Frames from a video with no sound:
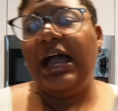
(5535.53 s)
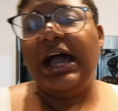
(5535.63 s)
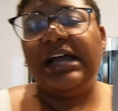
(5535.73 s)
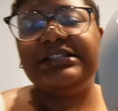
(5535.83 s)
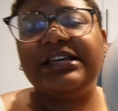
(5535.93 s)

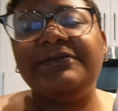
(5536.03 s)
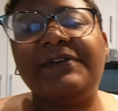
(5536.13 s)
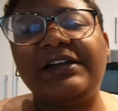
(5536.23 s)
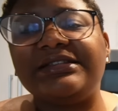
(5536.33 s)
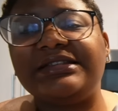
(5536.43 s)
I just couldn't
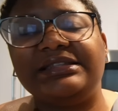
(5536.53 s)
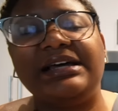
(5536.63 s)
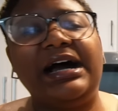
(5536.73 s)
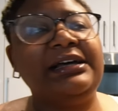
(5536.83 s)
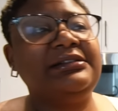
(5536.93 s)
find a set
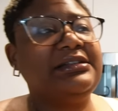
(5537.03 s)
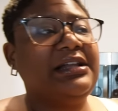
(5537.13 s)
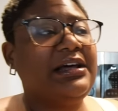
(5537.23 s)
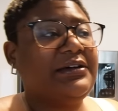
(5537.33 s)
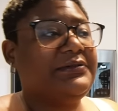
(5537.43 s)
that I
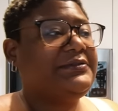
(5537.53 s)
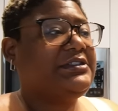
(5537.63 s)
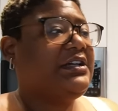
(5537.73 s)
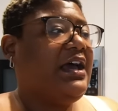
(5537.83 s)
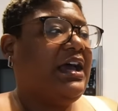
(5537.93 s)

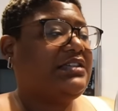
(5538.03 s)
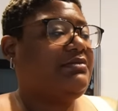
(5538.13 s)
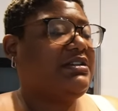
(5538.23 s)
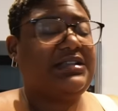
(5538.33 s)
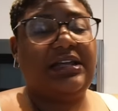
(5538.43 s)
loved as
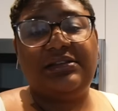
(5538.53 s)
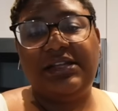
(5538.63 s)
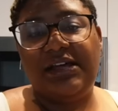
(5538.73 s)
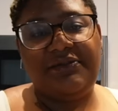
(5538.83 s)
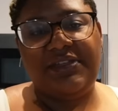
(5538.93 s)
much as I
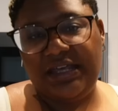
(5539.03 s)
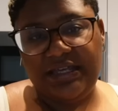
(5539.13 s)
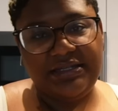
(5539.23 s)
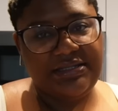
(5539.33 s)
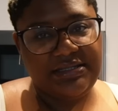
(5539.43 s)
love
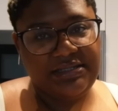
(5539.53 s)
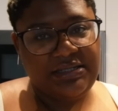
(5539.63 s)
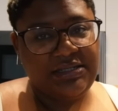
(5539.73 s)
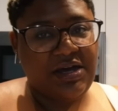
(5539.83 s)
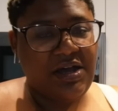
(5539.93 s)
these,
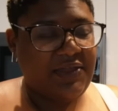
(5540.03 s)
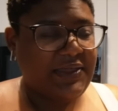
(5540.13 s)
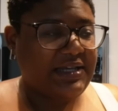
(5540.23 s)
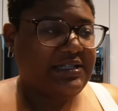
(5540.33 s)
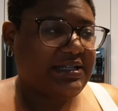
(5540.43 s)
you know? And
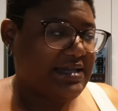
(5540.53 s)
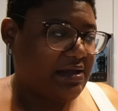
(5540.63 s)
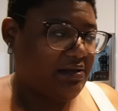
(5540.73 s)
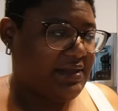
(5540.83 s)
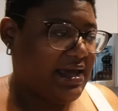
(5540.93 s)
that's just
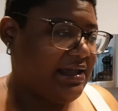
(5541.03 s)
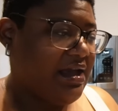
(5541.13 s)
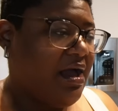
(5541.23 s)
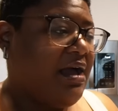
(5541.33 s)
that on that.